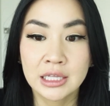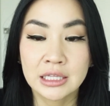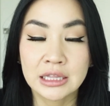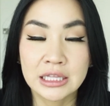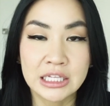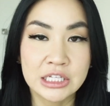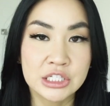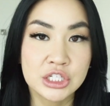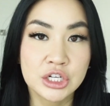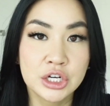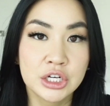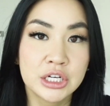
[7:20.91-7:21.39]

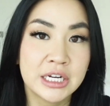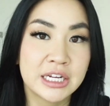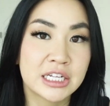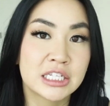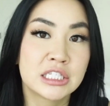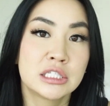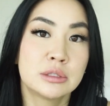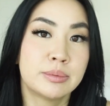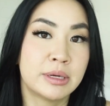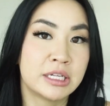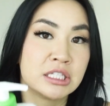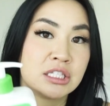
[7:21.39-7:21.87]
These aren't
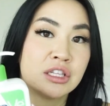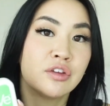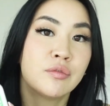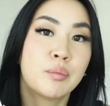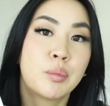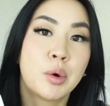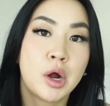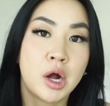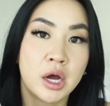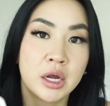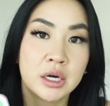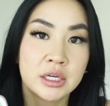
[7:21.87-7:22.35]
expensive
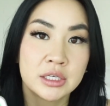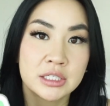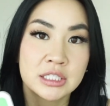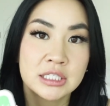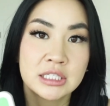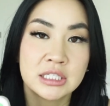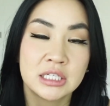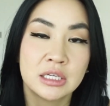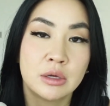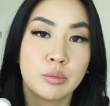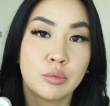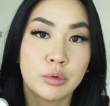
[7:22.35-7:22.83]

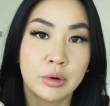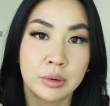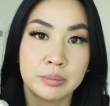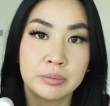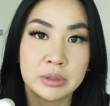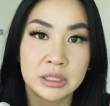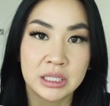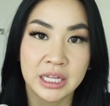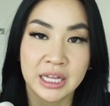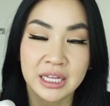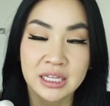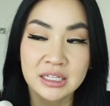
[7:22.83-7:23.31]
products to
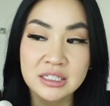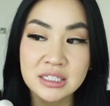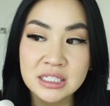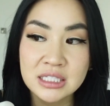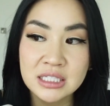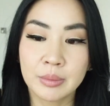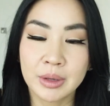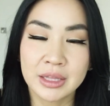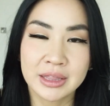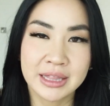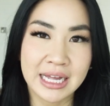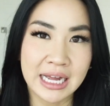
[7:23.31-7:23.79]
replace,
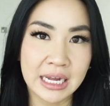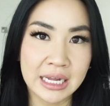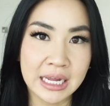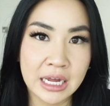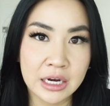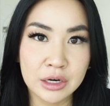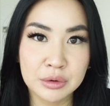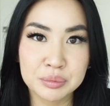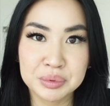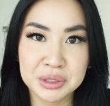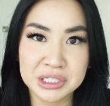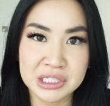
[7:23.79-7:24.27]
and that
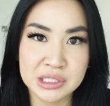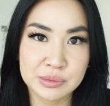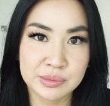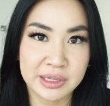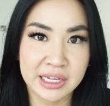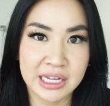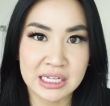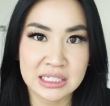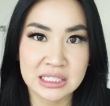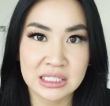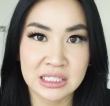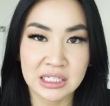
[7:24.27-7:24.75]
kind of puts
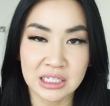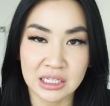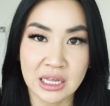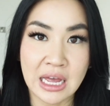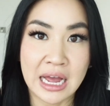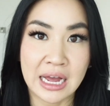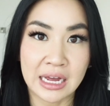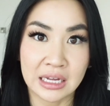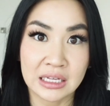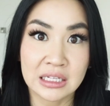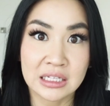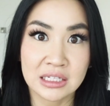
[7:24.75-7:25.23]
me at
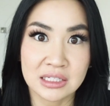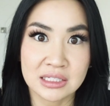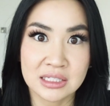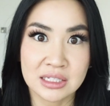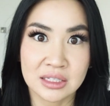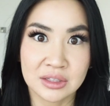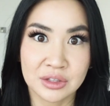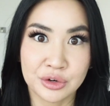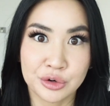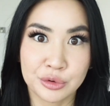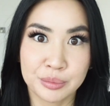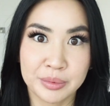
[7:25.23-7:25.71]
ease
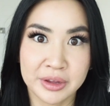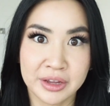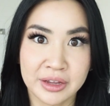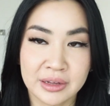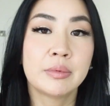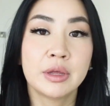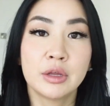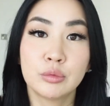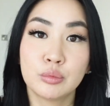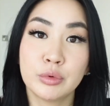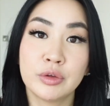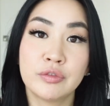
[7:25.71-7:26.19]
a little bit. I
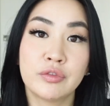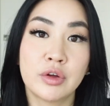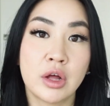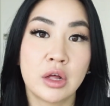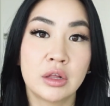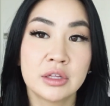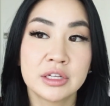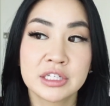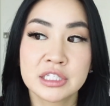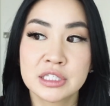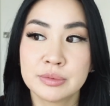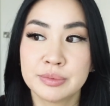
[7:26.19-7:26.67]
mean, we've
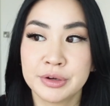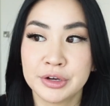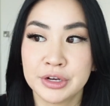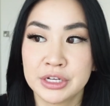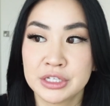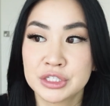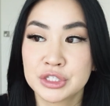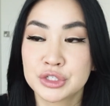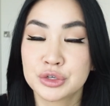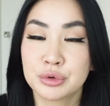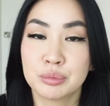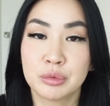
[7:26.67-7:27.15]
all
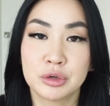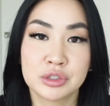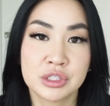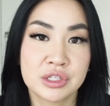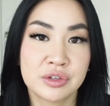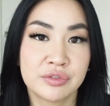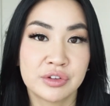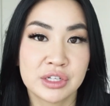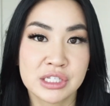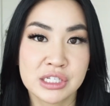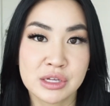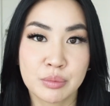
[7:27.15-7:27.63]
experienced, or most
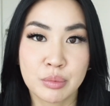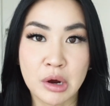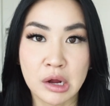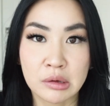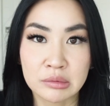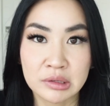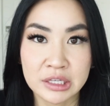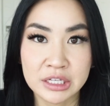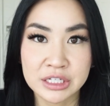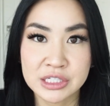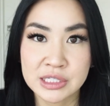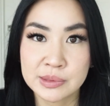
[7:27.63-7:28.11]
of us have
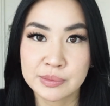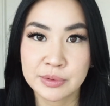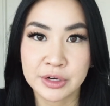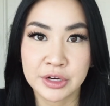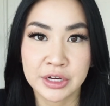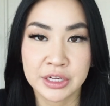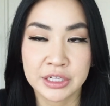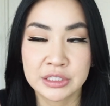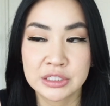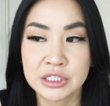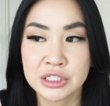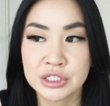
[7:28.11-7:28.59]
probably
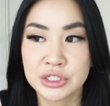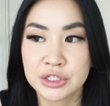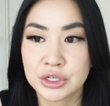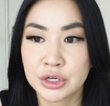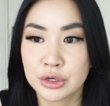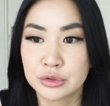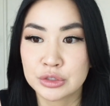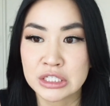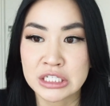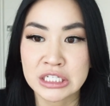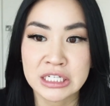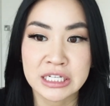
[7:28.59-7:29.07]
experienced,
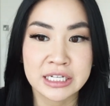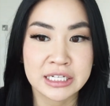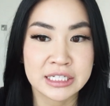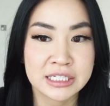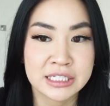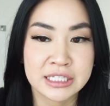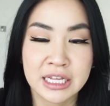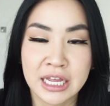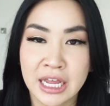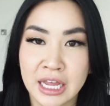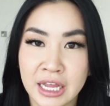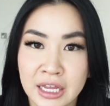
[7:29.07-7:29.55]

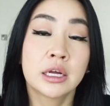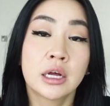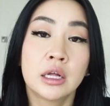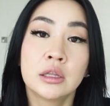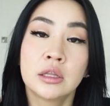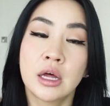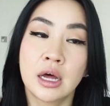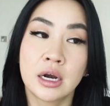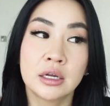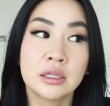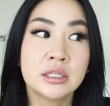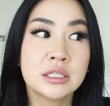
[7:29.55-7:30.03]
TSA. A
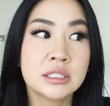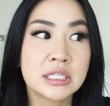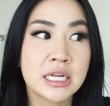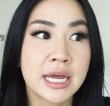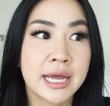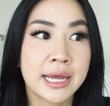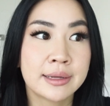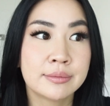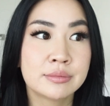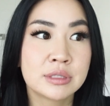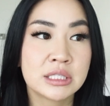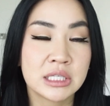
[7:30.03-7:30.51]
lot of the
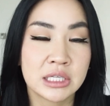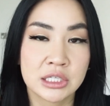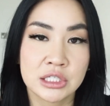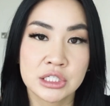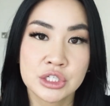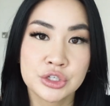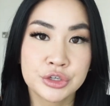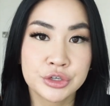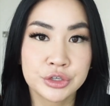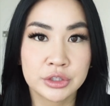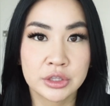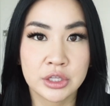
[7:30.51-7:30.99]
times things
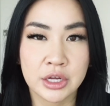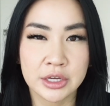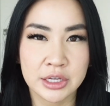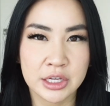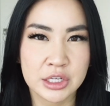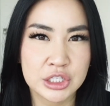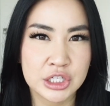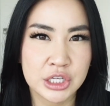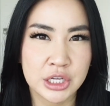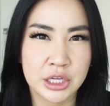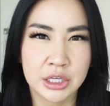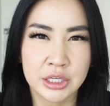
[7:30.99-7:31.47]
in your
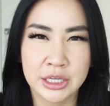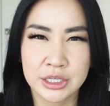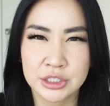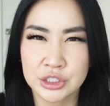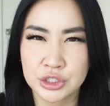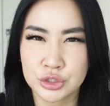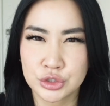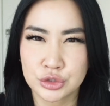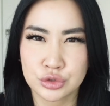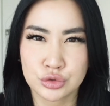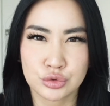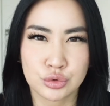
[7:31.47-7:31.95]
luggage can get
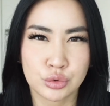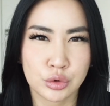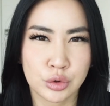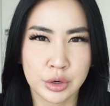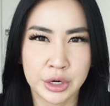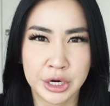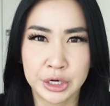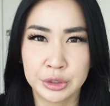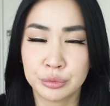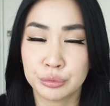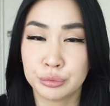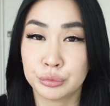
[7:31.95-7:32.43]

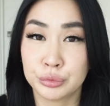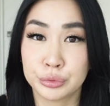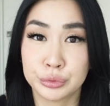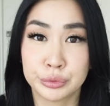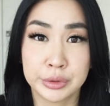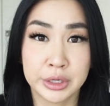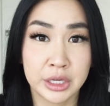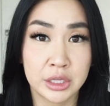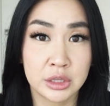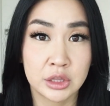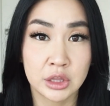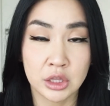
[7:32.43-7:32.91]
destroyed,
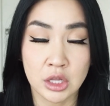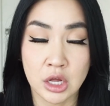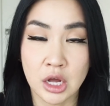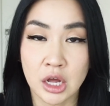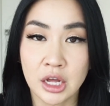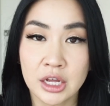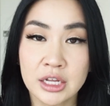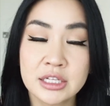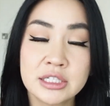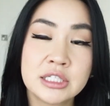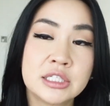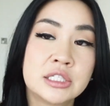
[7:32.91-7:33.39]
ruined,
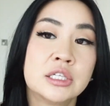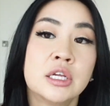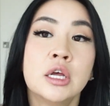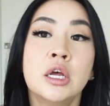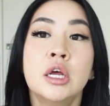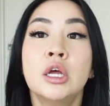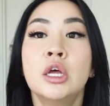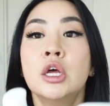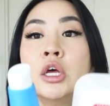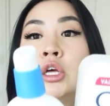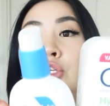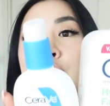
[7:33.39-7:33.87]
lost.
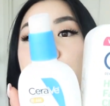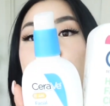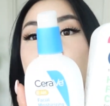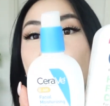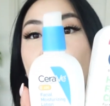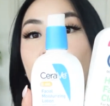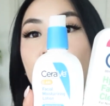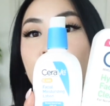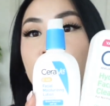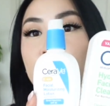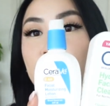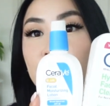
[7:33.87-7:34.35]

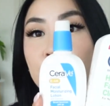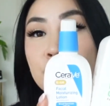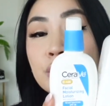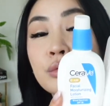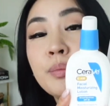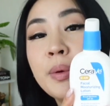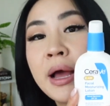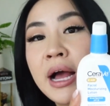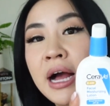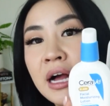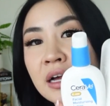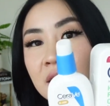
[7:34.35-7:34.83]
So when you
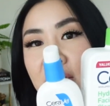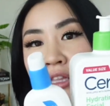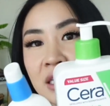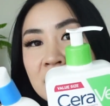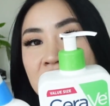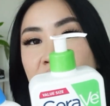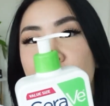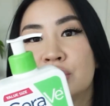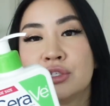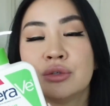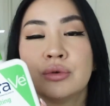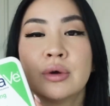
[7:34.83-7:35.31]
pack
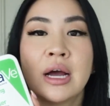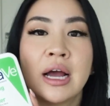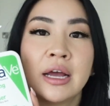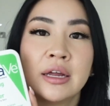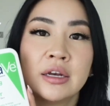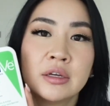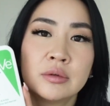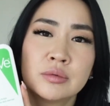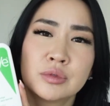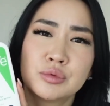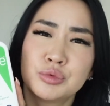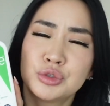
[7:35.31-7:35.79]
these two
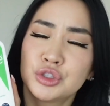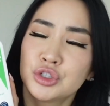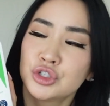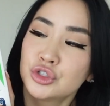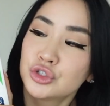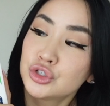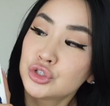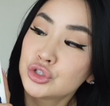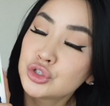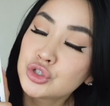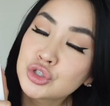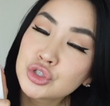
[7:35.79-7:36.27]
items, which are
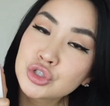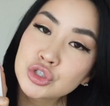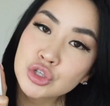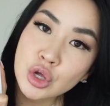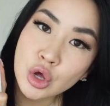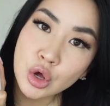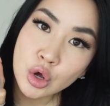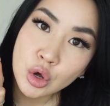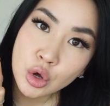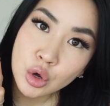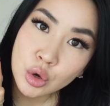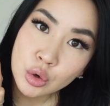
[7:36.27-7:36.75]

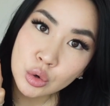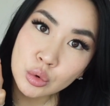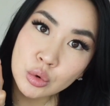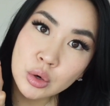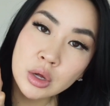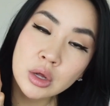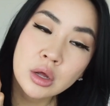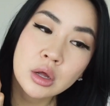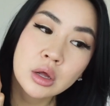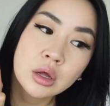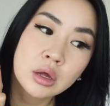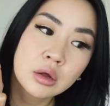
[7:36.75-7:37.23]

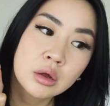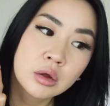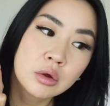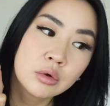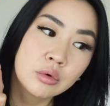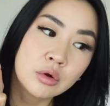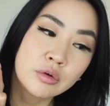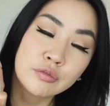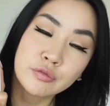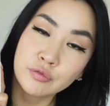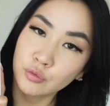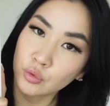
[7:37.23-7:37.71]
so
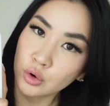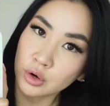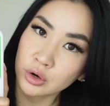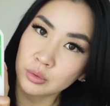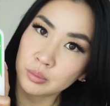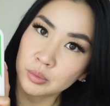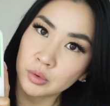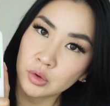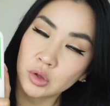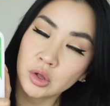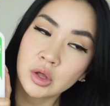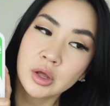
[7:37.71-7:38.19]

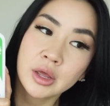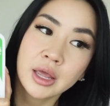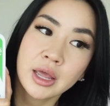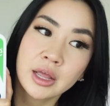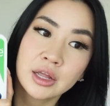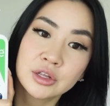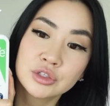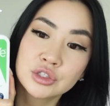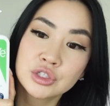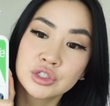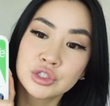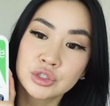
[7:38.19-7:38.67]
affordable
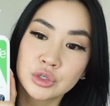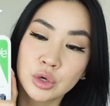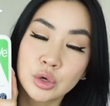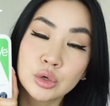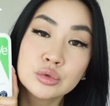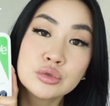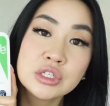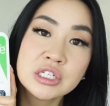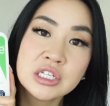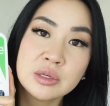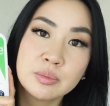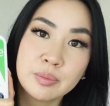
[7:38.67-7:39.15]
and
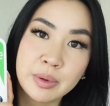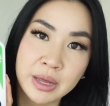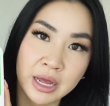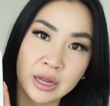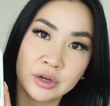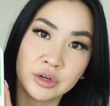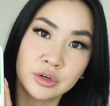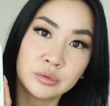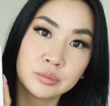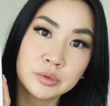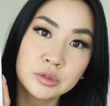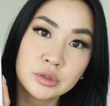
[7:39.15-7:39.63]
so
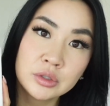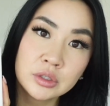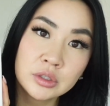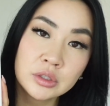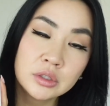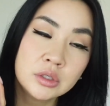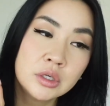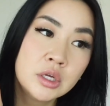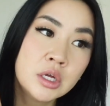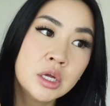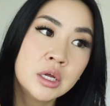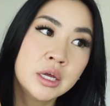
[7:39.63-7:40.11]

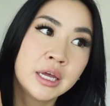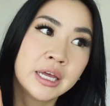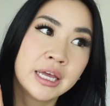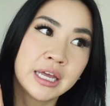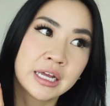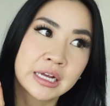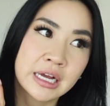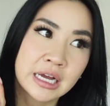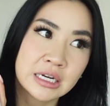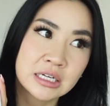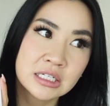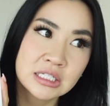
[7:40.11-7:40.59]
dependable,
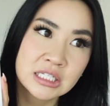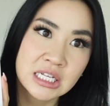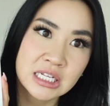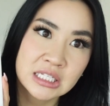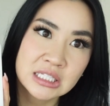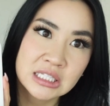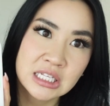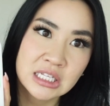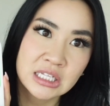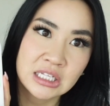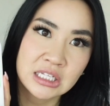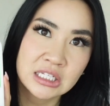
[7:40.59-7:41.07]
it kind of
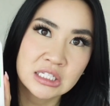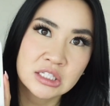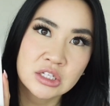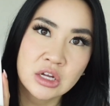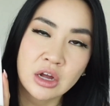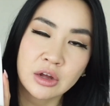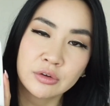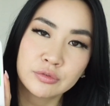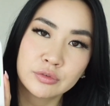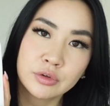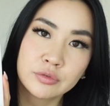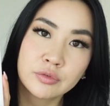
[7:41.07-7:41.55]
takes the ease
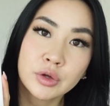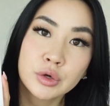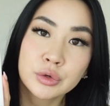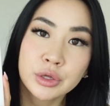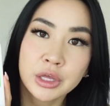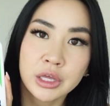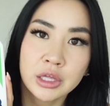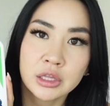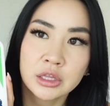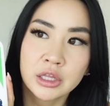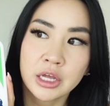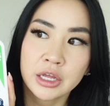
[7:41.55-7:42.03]
off of,
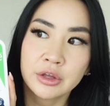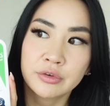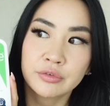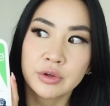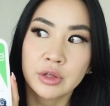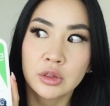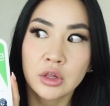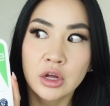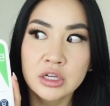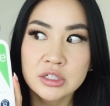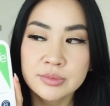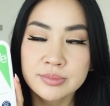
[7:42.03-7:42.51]
okay, like if
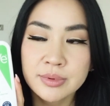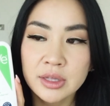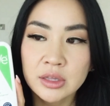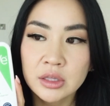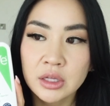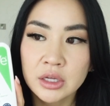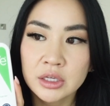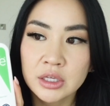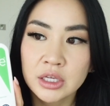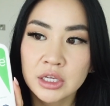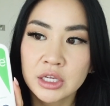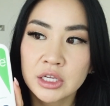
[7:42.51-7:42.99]
I lost my
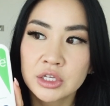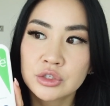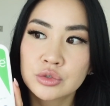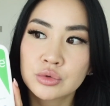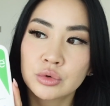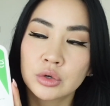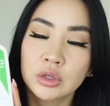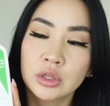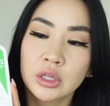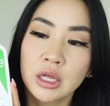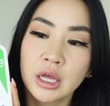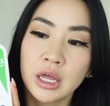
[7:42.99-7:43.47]
luggage
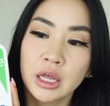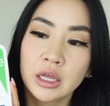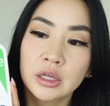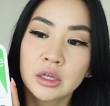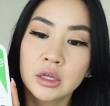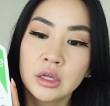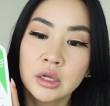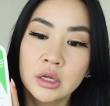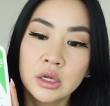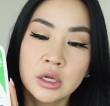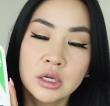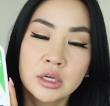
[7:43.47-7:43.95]
or like
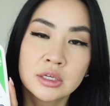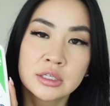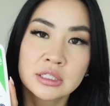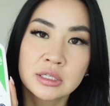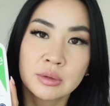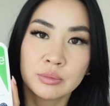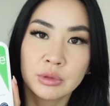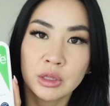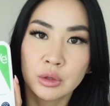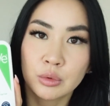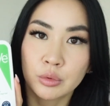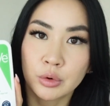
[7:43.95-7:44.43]

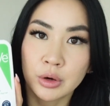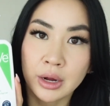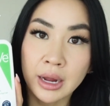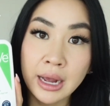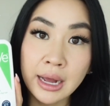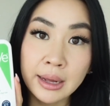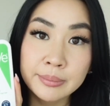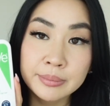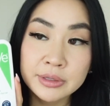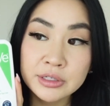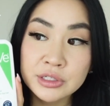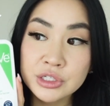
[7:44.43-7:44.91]
something were
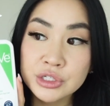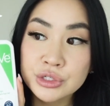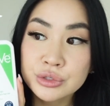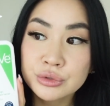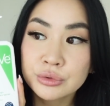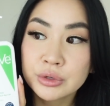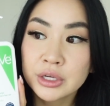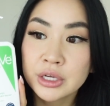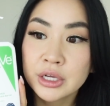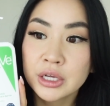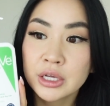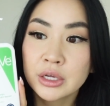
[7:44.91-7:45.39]
happened to
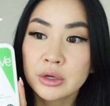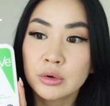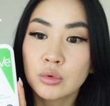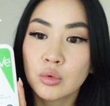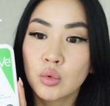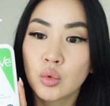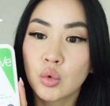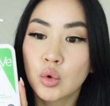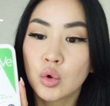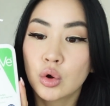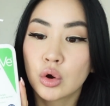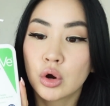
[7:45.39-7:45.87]
it
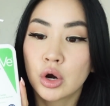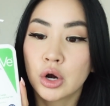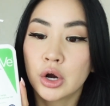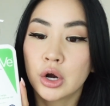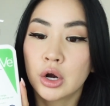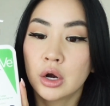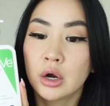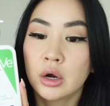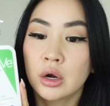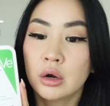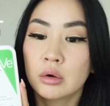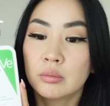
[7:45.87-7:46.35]

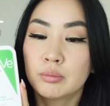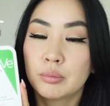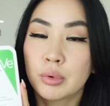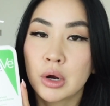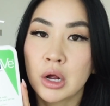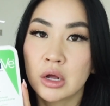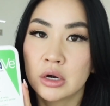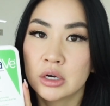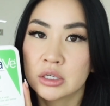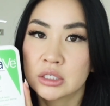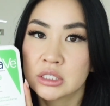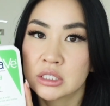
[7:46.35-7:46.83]
or
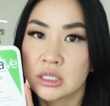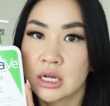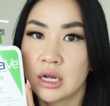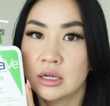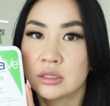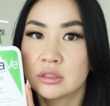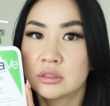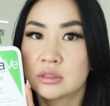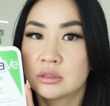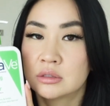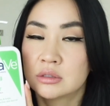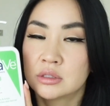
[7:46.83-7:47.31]
products got
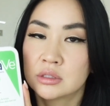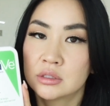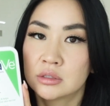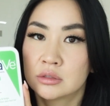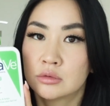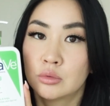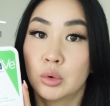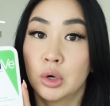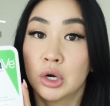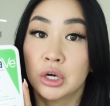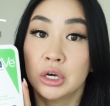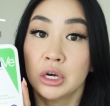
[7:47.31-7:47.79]

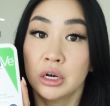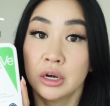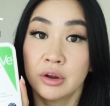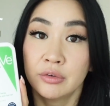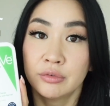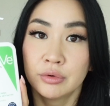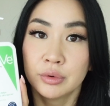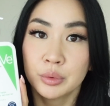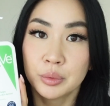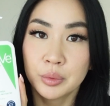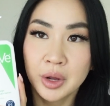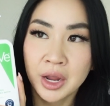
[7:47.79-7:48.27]
squirted
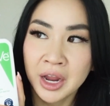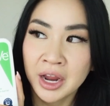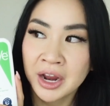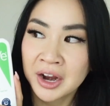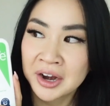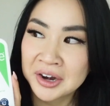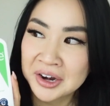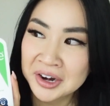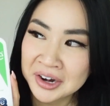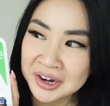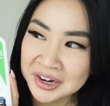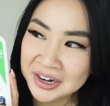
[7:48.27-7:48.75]

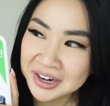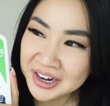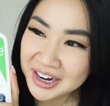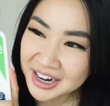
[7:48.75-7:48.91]
everywhere,